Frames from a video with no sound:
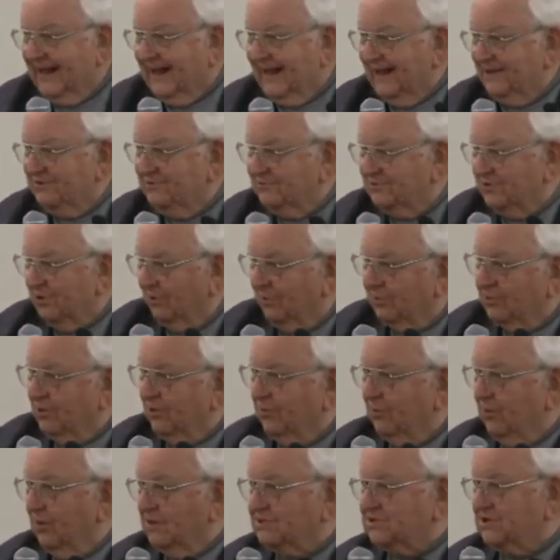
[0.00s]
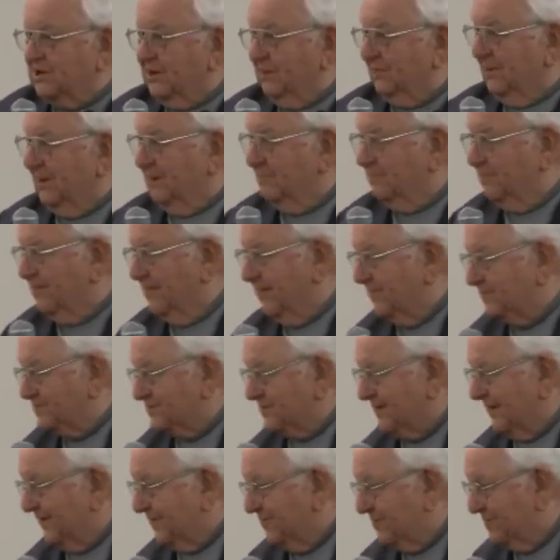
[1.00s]
And you don't know what's coming up the other
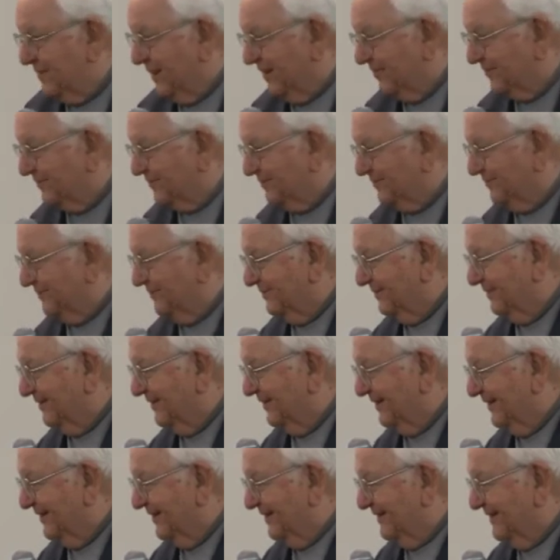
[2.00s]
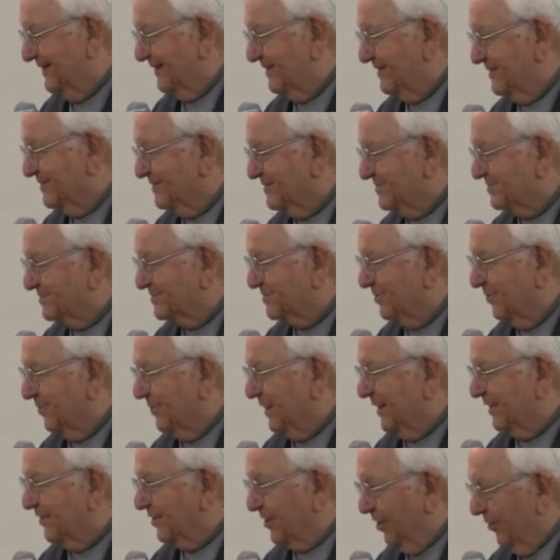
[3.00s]
side of the mountain. So
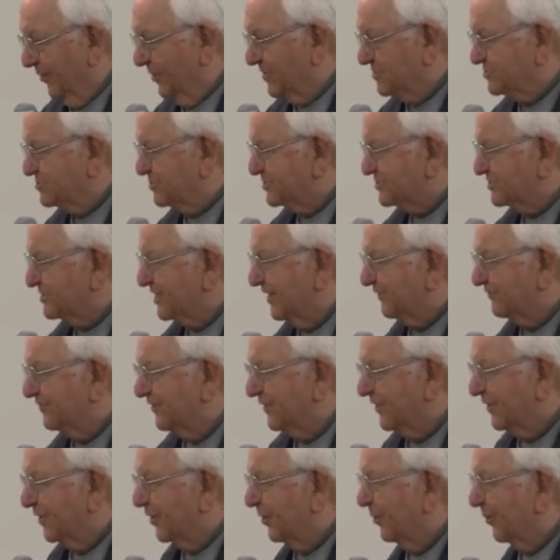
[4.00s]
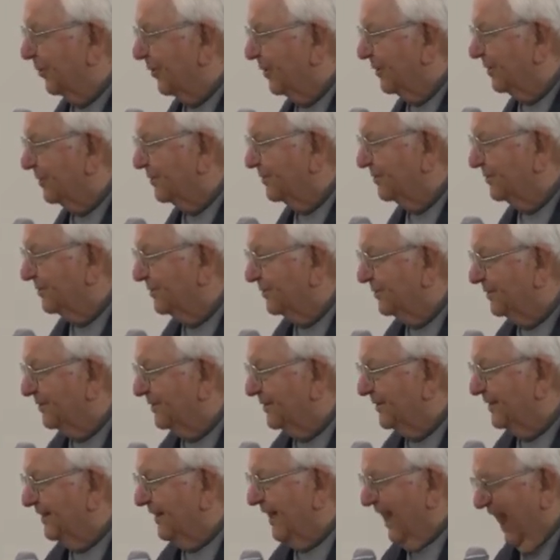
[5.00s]
encourage yourself in the Lord.
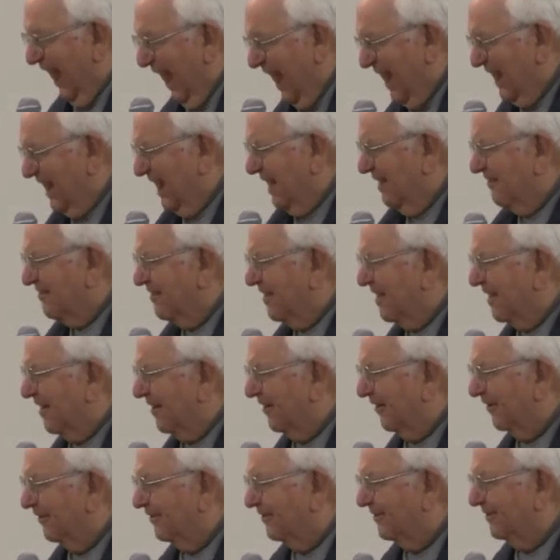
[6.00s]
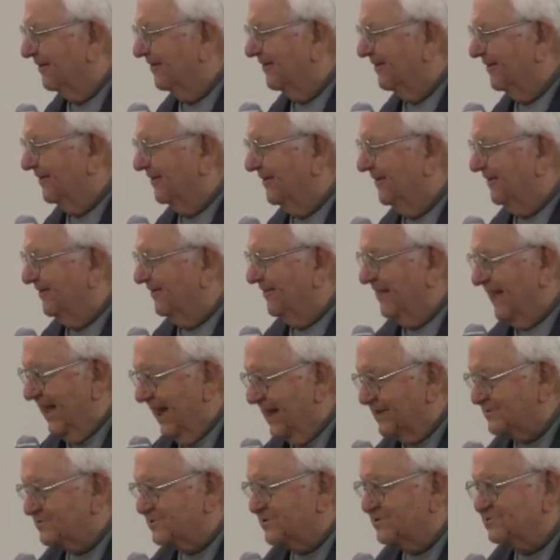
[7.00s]
Hang in there. The
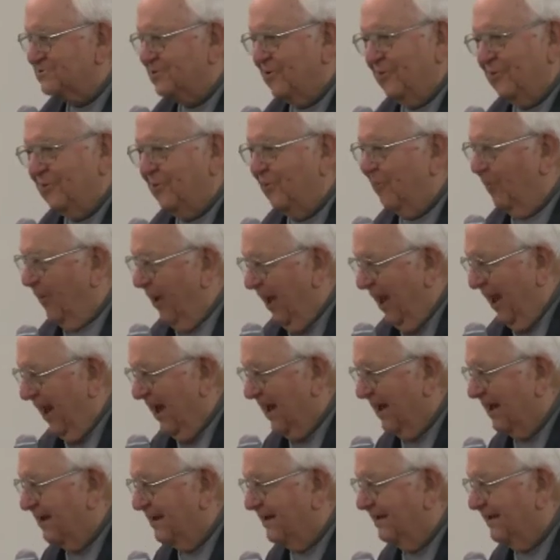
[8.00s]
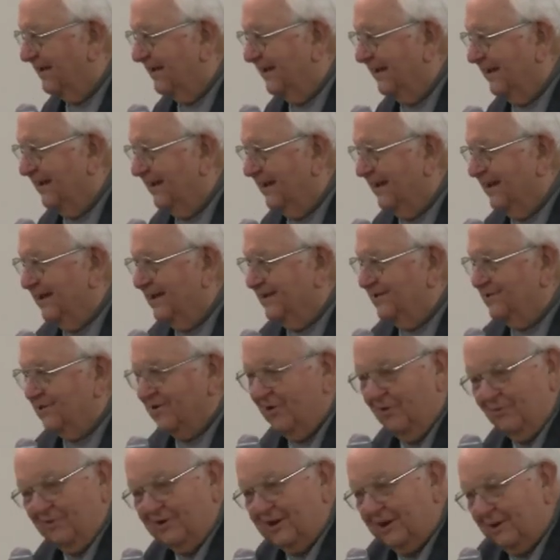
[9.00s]
answer's on the way. You're
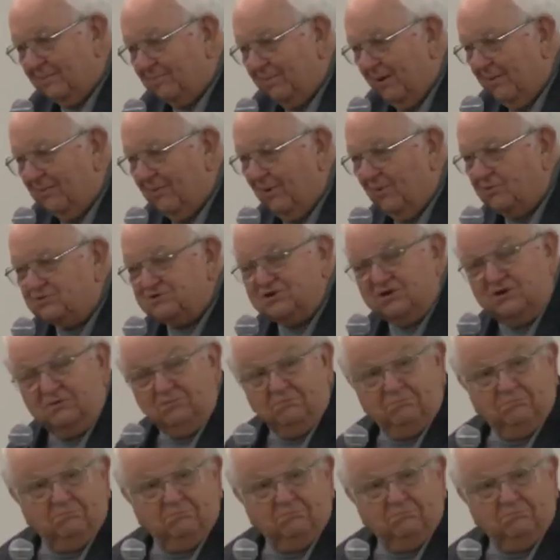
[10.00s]
going to get a promotion.